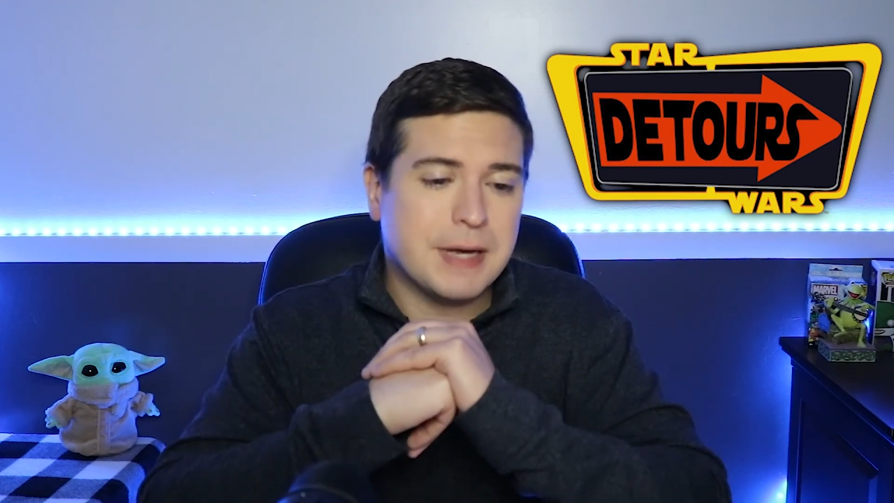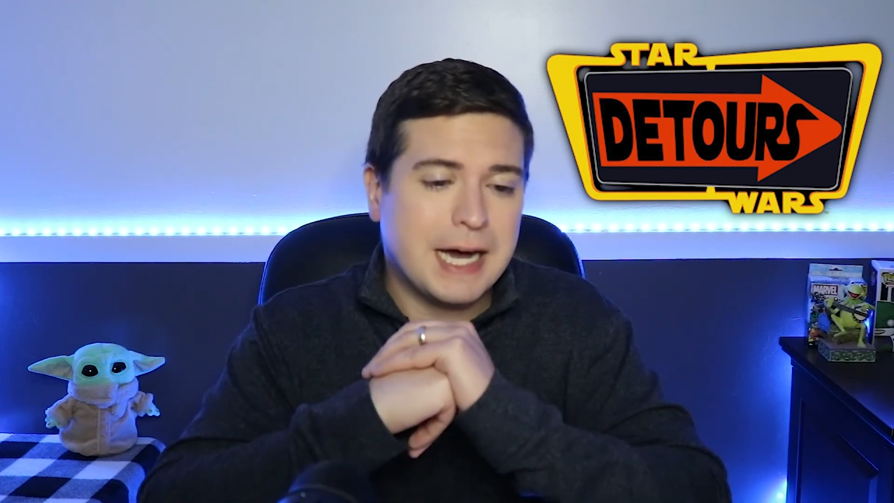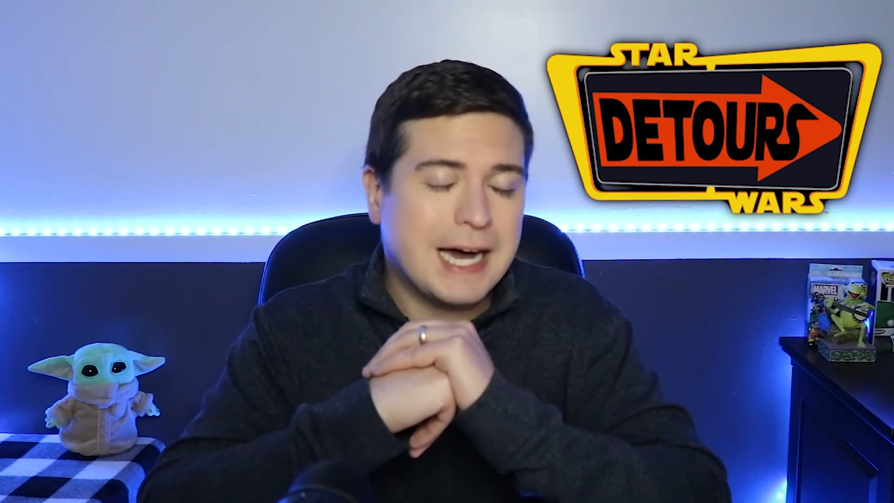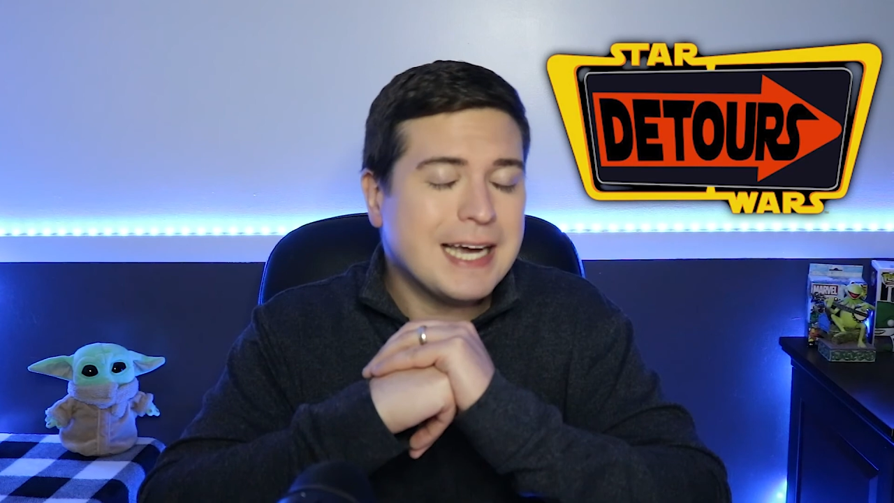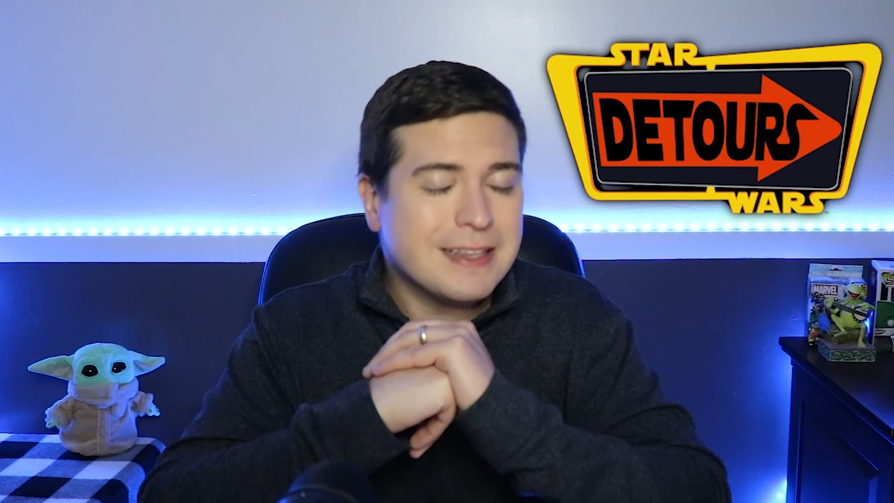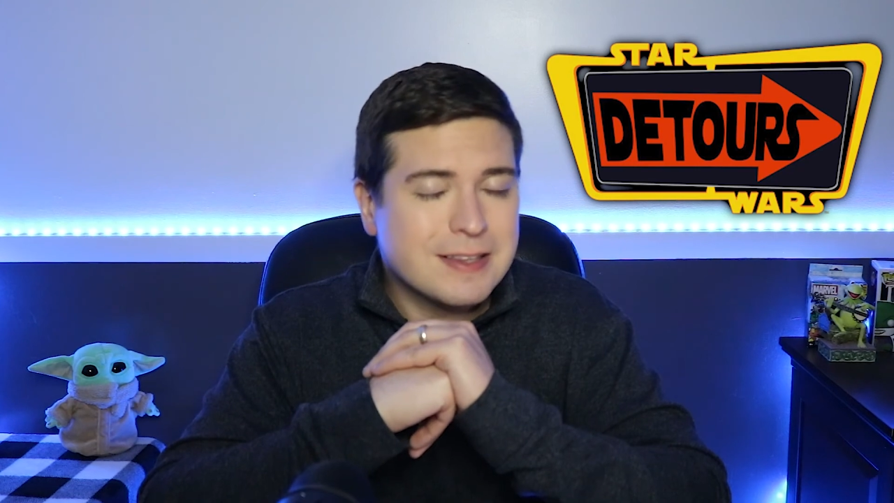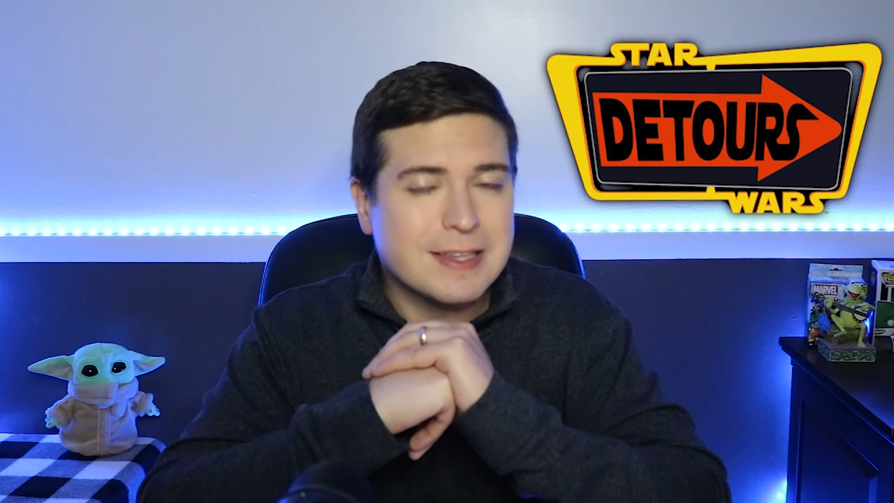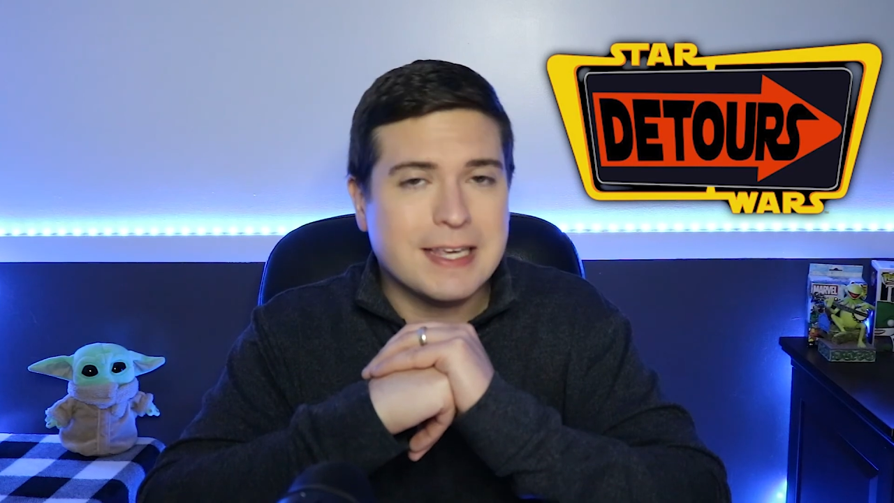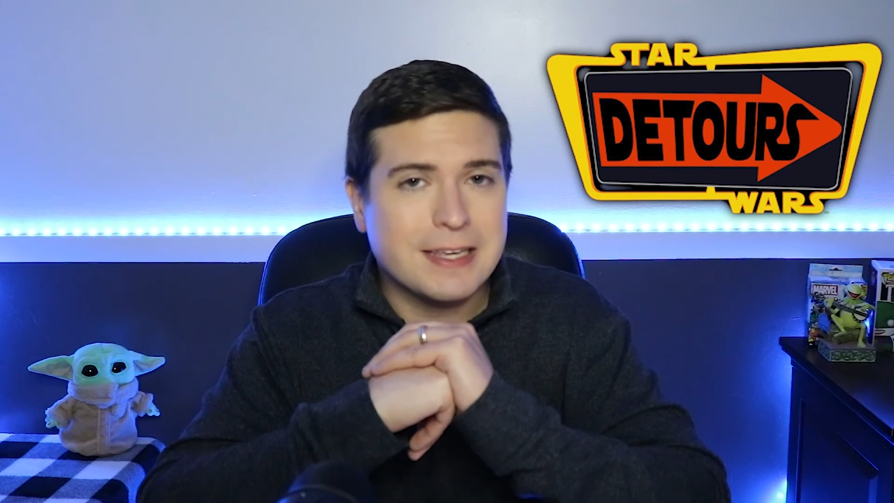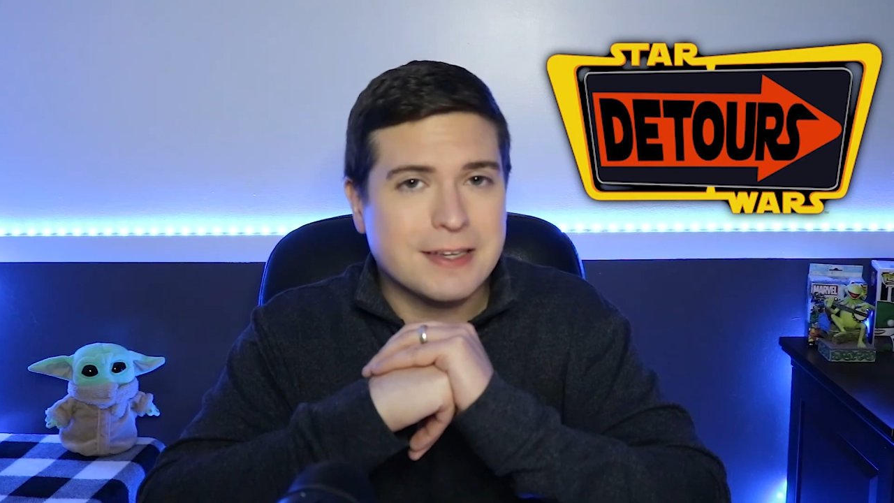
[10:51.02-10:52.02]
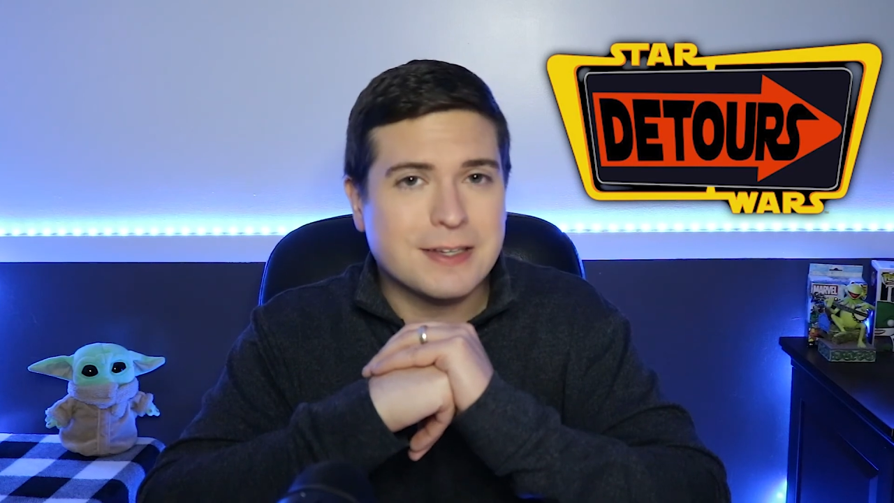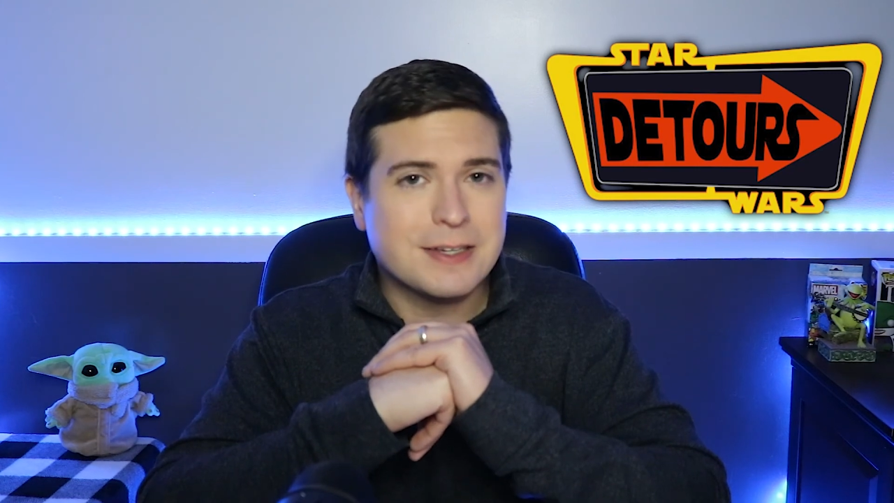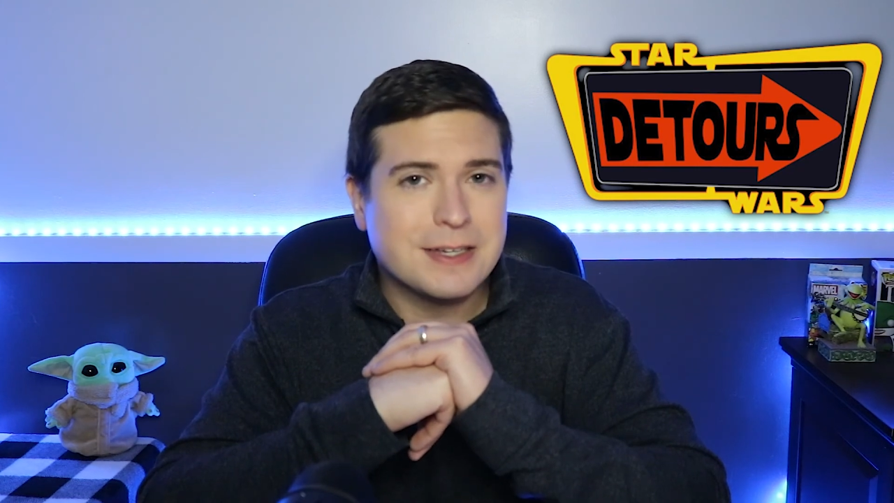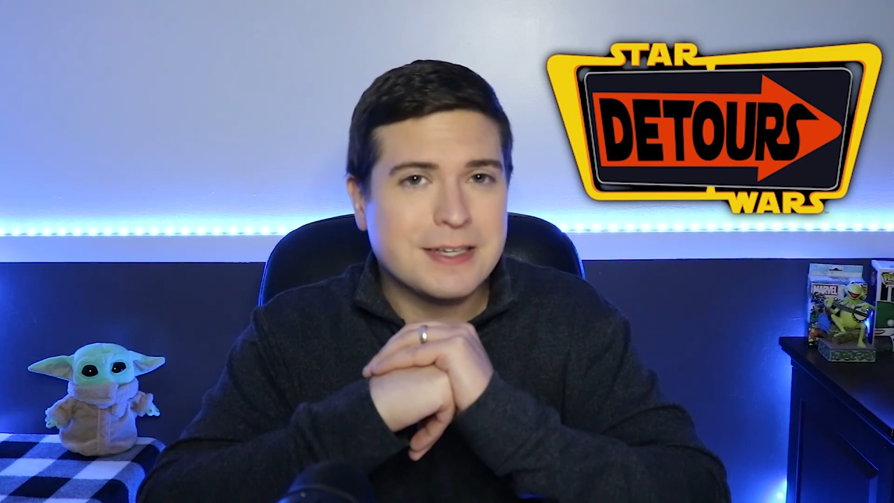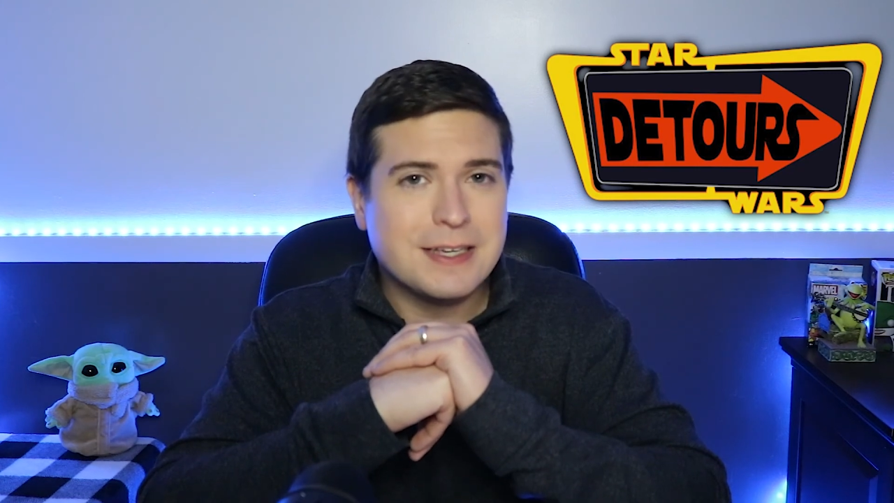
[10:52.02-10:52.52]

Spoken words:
I think